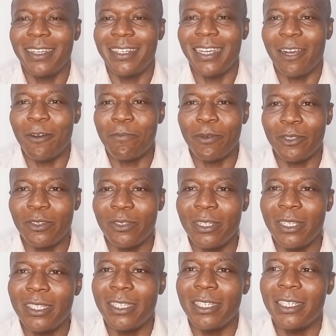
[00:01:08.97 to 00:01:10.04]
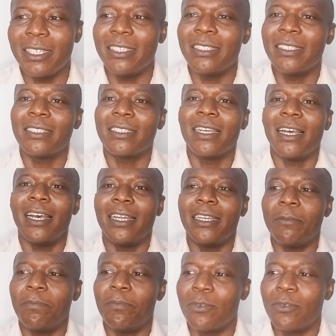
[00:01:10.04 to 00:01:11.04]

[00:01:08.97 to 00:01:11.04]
their opportunities and the